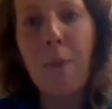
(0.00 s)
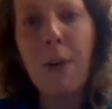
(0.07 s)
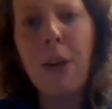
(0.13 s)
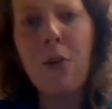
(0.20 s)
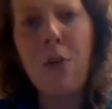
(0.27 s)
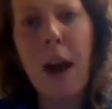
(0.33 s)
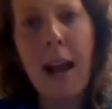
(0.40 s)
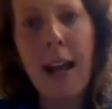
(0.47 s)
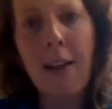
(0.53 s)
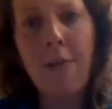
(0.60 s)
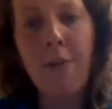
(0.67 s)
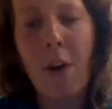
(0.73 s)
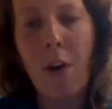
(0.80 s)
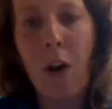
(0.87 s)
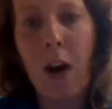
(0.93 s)
it dry and
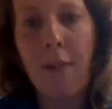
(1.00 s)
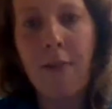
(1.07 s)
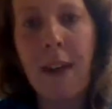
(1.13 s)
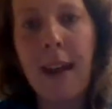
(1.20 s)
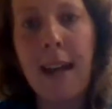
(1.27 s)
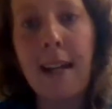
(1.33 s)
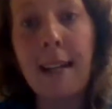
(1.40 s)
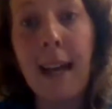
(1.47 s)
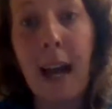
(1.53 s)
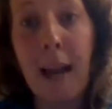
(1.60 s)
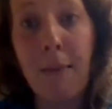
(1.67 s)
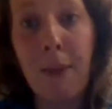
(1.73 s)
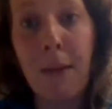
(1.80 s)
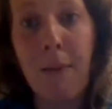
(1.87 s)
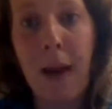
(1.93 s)
fall off in a
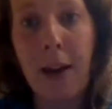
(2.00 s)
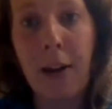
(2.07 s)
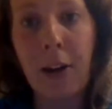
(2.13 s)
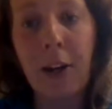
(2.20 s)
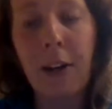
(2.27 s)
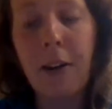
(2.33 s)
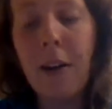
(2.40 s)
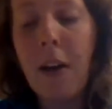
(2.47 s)
timely manner.